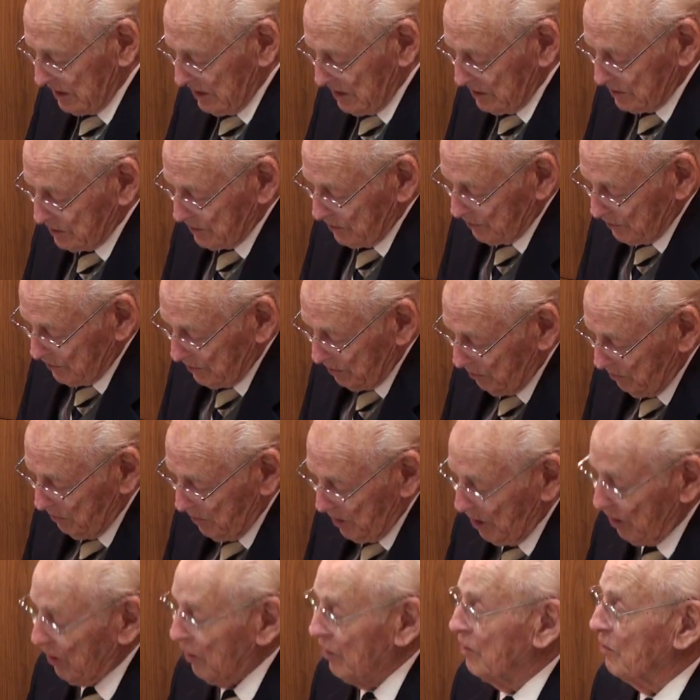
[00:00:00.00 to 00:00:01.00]
So
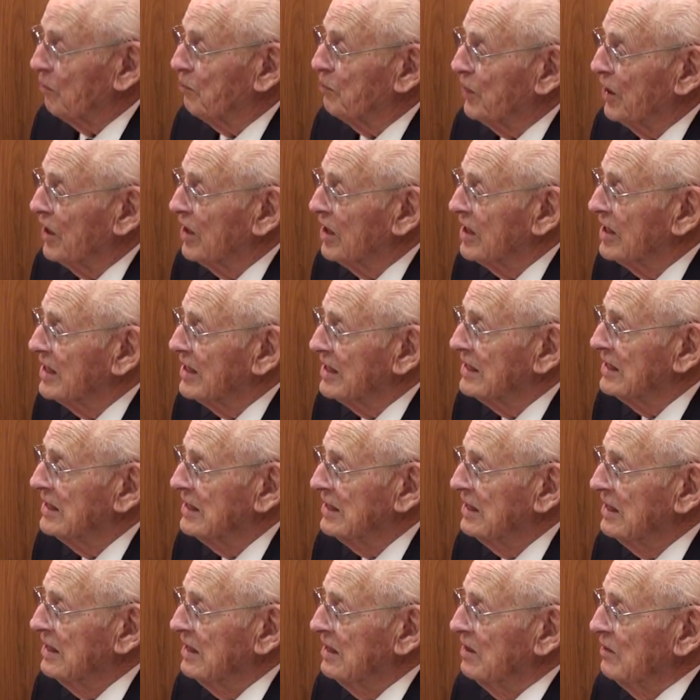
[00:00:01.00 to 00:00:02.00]
all the pay
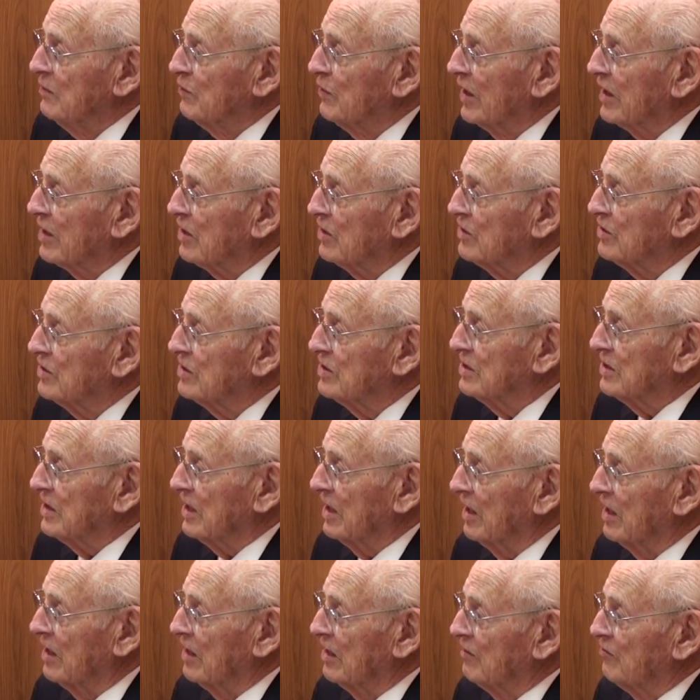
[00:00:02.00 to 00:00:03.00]
records
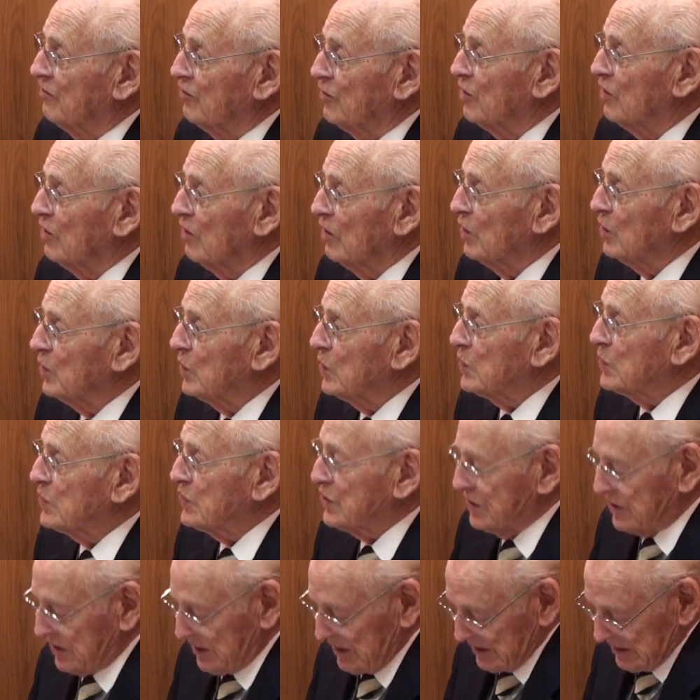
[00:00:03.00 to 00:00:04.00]
and furloughs,
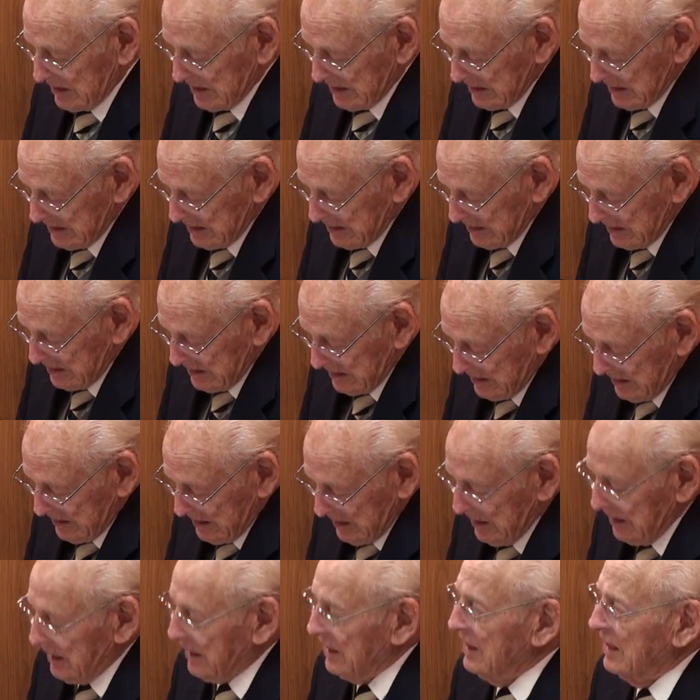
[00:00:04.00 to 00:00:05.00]
and
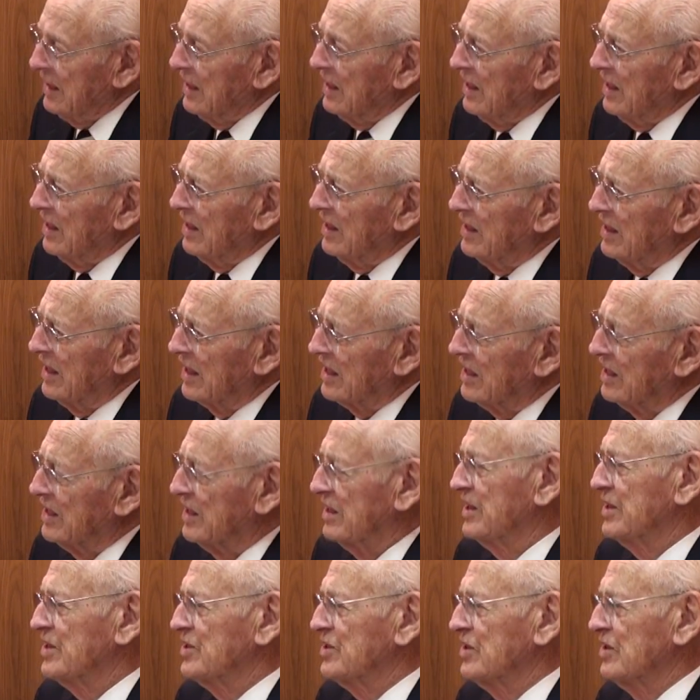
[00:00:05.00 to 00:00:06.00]
then in
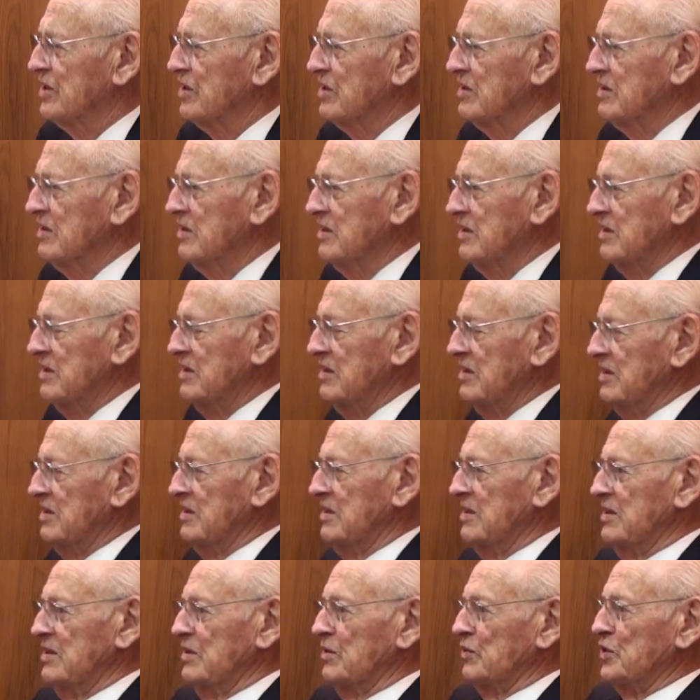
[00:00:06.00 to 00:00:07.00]
addition,
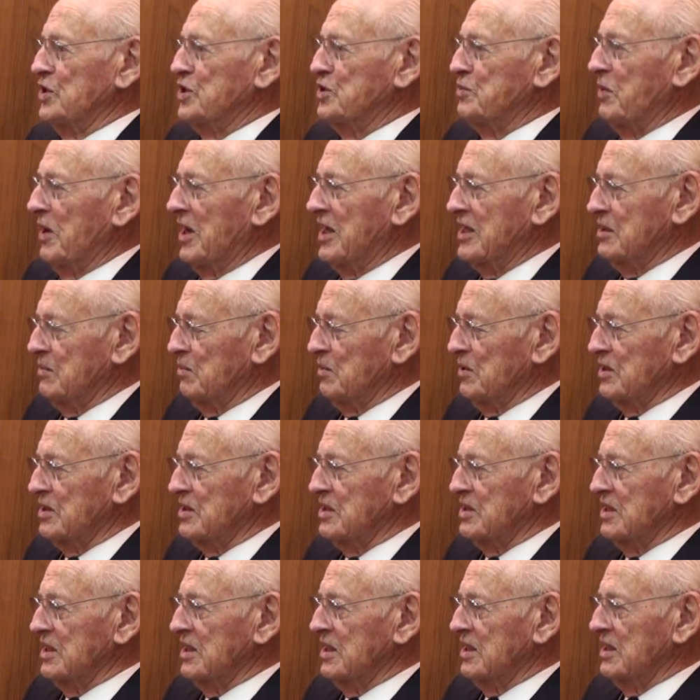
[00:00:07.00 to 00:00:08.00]
you're responsible to
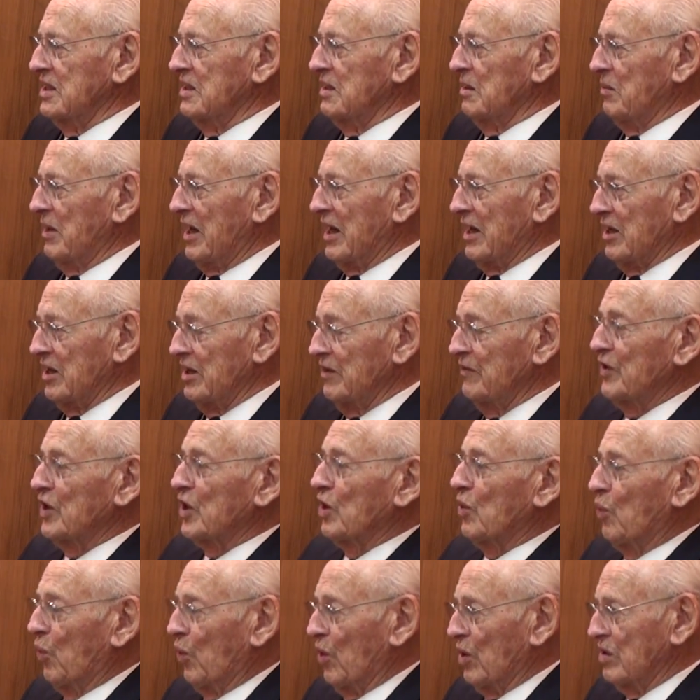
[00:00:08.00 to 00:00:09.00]
see about living
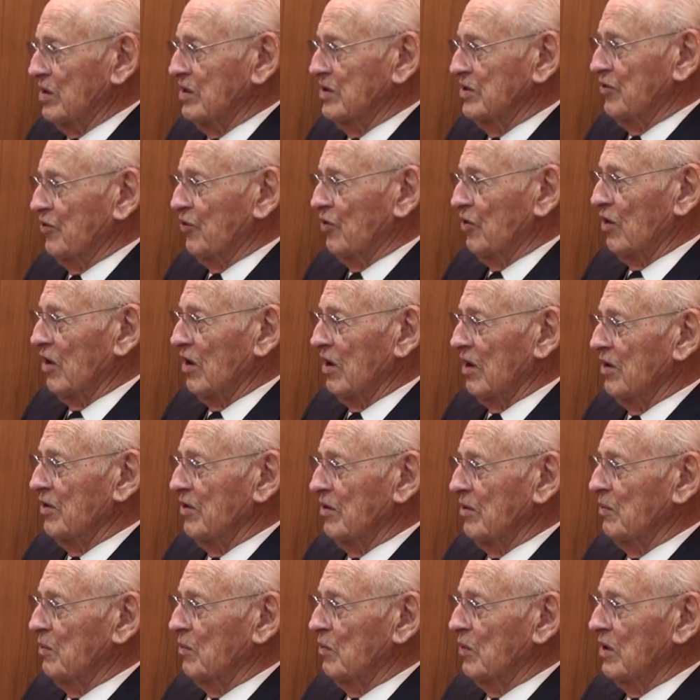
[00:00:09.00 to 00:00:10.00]
quarters for all of
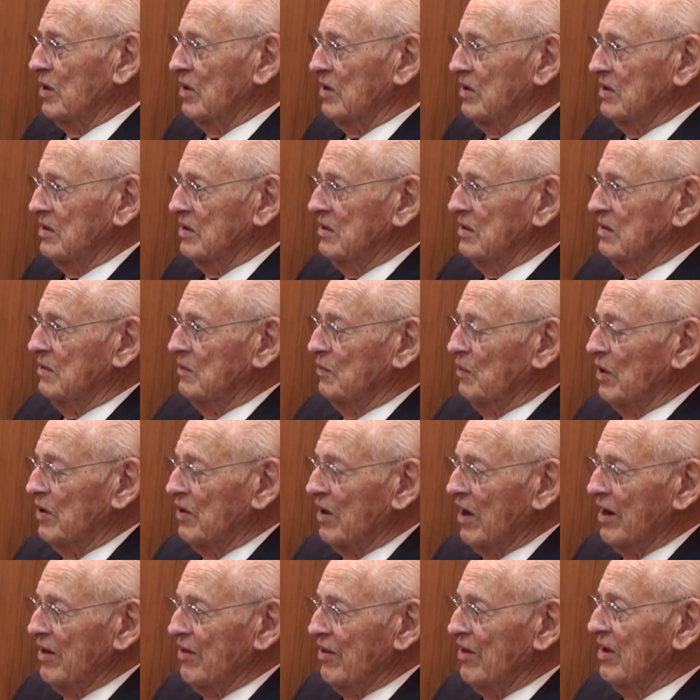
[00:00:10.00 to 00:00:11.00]
them. Where
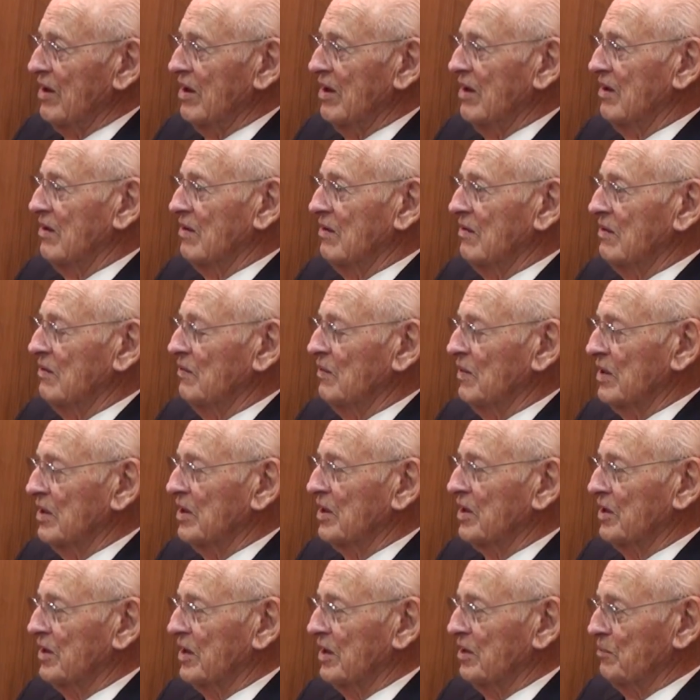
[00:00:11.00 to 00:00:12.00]
are they, and are
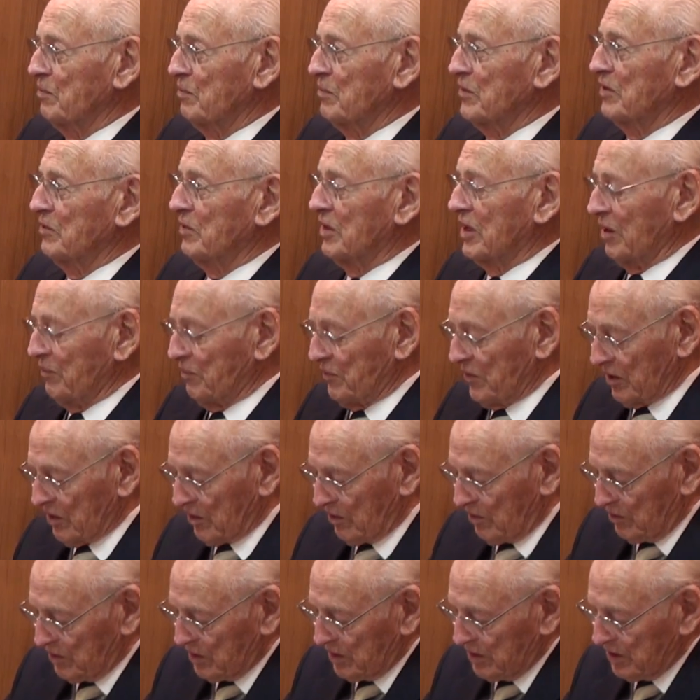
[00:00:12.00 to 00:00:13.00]
they kept in
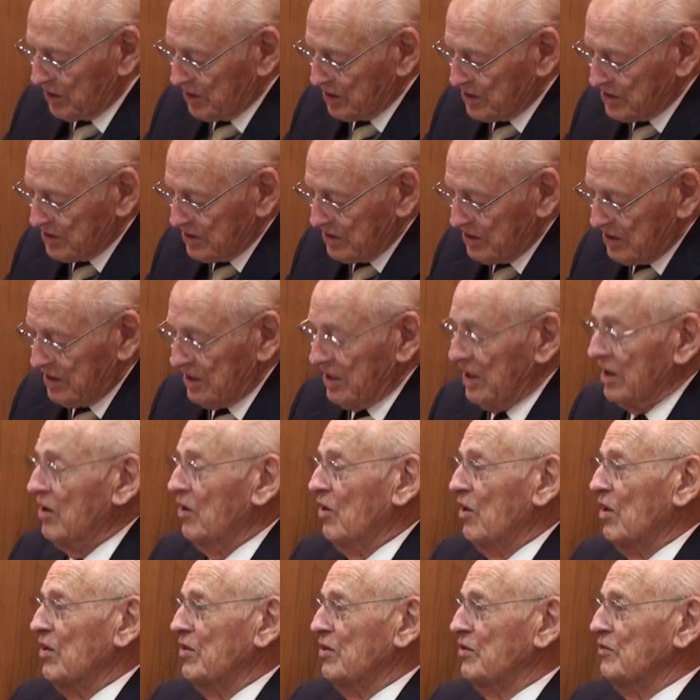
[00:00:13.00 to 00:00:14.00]
good condition, and then
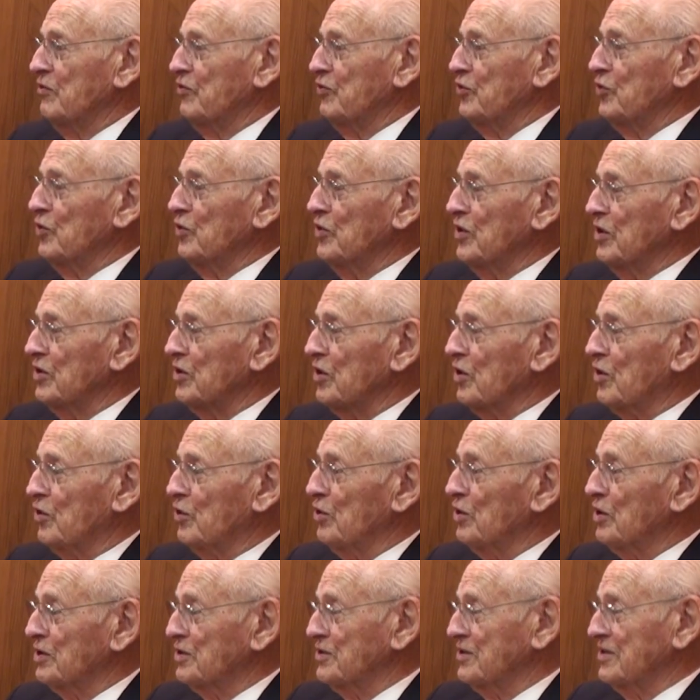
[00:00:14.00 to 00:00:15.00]
all the food and the
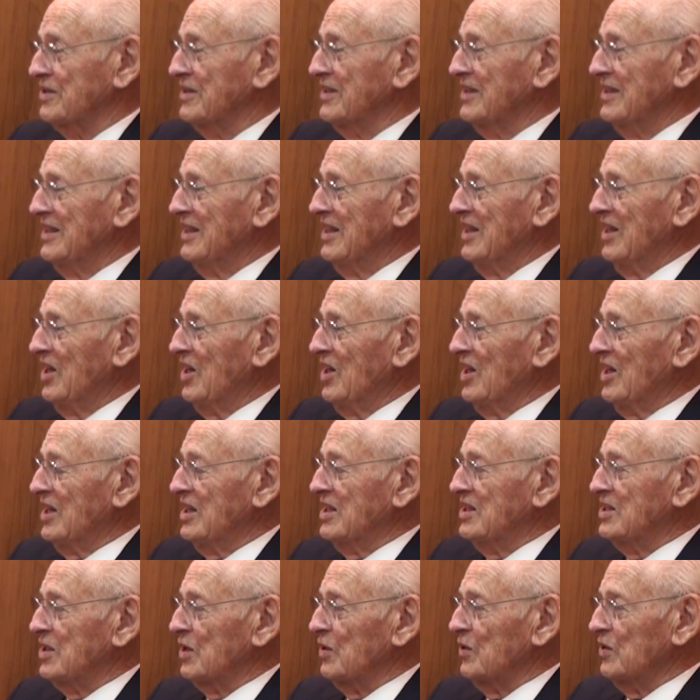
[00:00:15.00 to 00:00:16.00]
cooks.
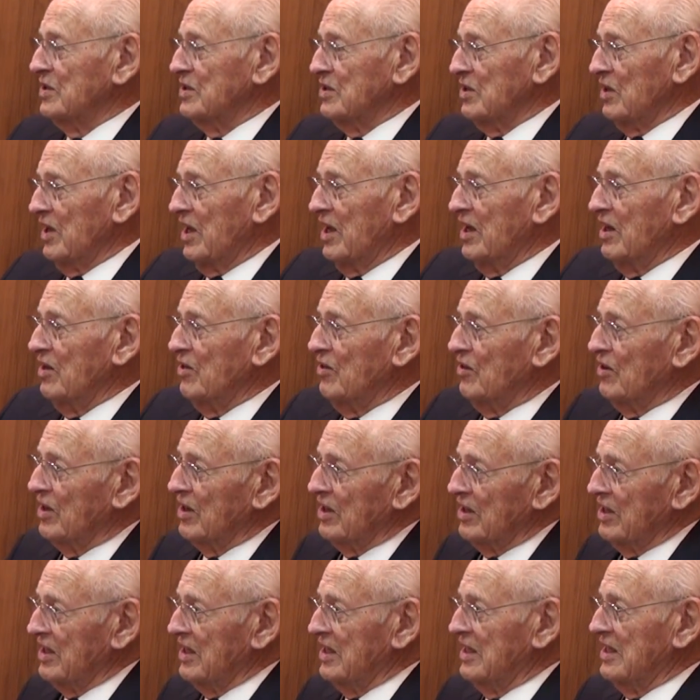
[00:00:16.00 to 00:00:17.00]
So it's
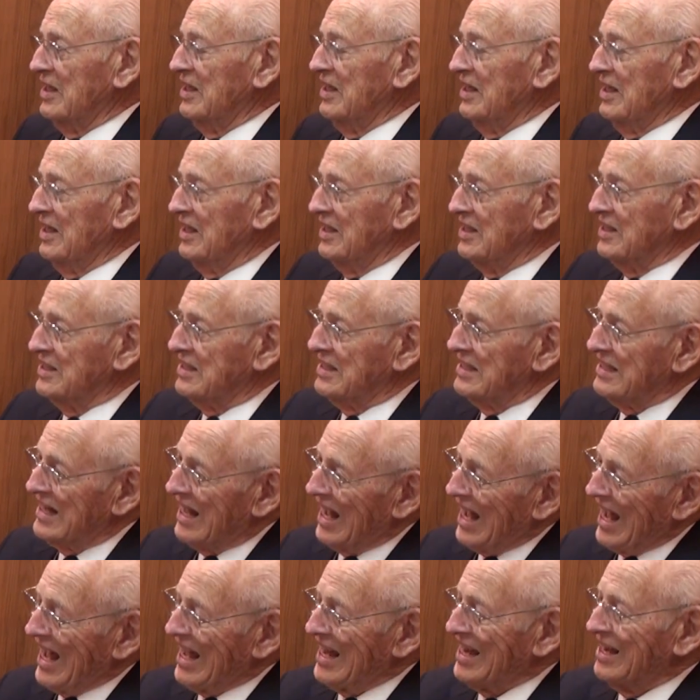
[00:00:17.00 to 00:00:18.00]
anything that is
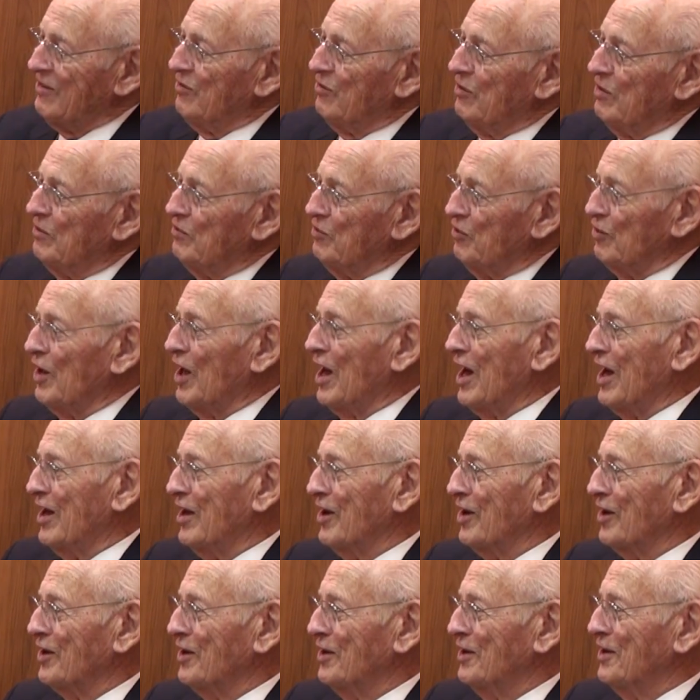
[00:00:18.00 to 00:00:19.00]

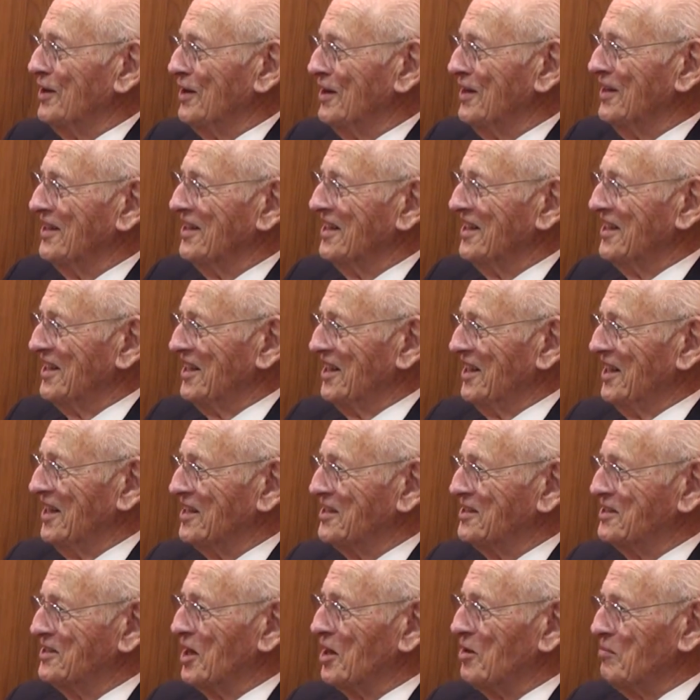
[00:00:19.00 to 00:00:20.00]
non-flying.
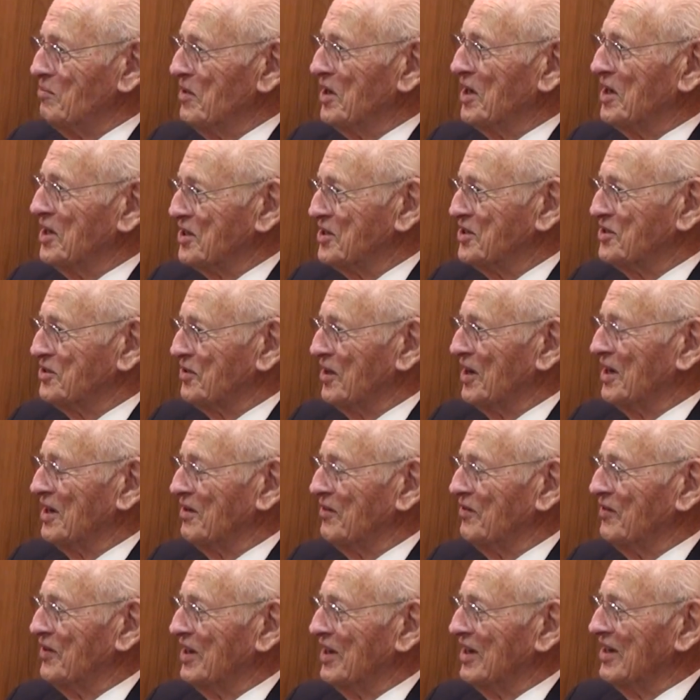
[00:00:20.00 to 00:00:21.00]
It's
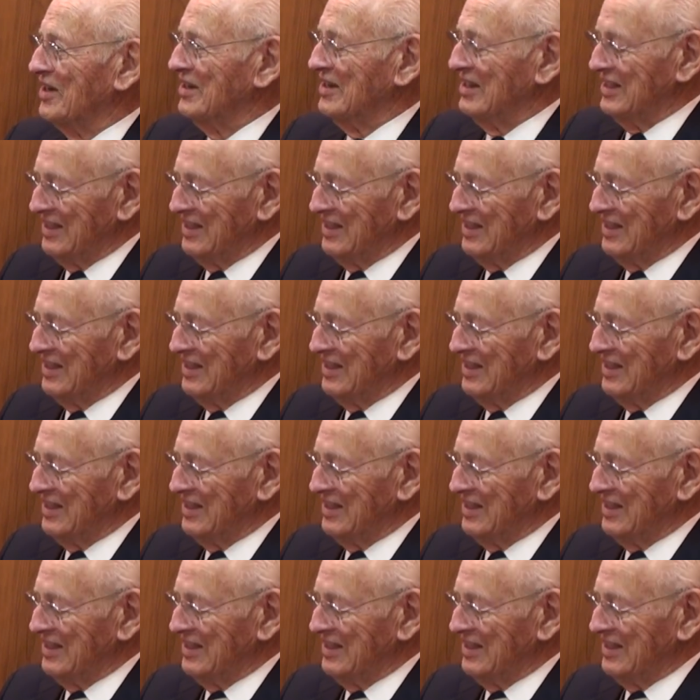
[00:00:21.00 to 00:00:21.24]
administrative, yeah.